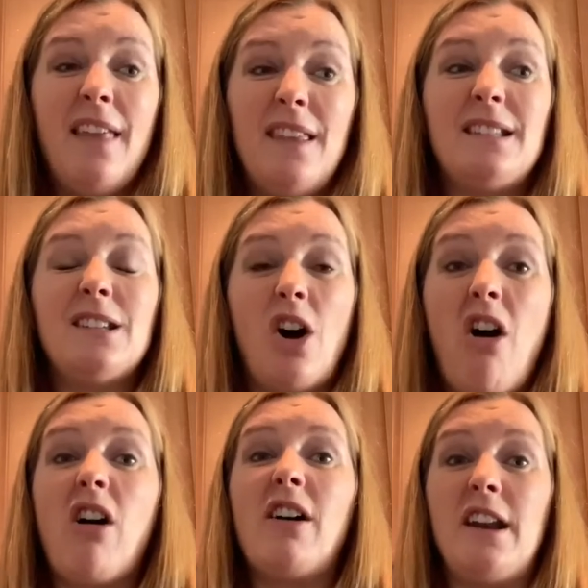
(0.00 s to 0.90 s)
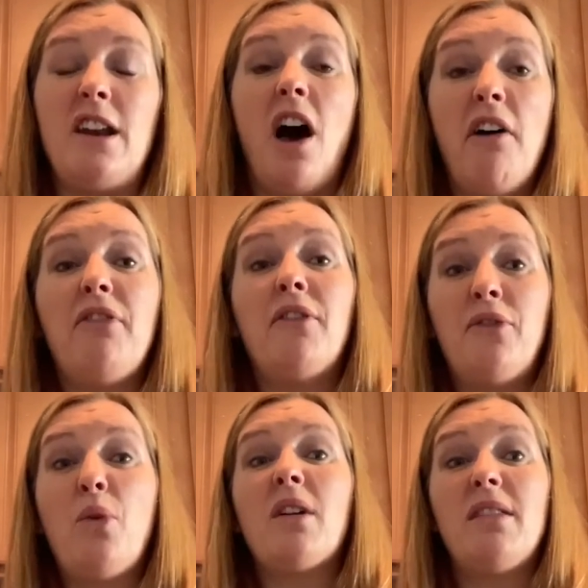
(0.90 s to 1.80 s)
This is hard enough
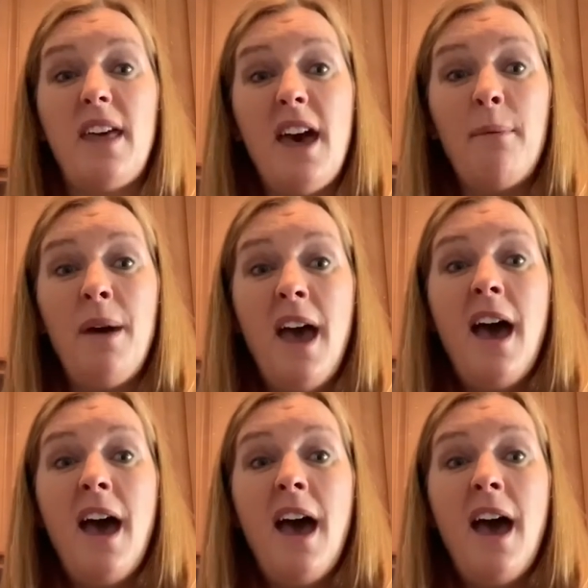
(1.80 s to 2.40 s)
for them.